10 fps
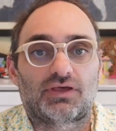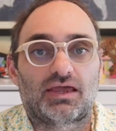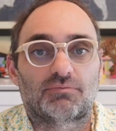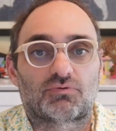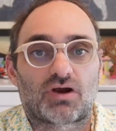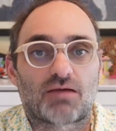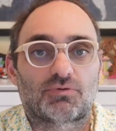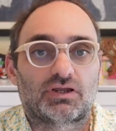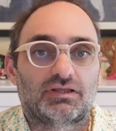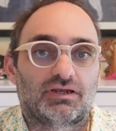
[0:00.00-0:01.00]
a
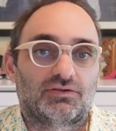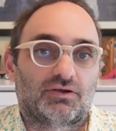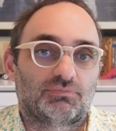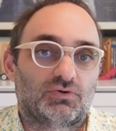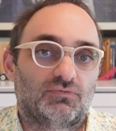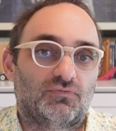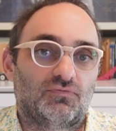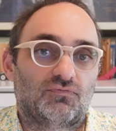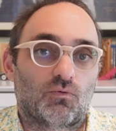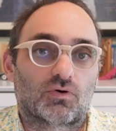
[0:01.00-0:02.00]
property that is up to
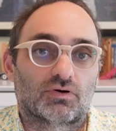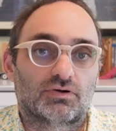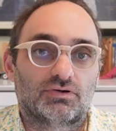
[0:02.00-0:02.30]
4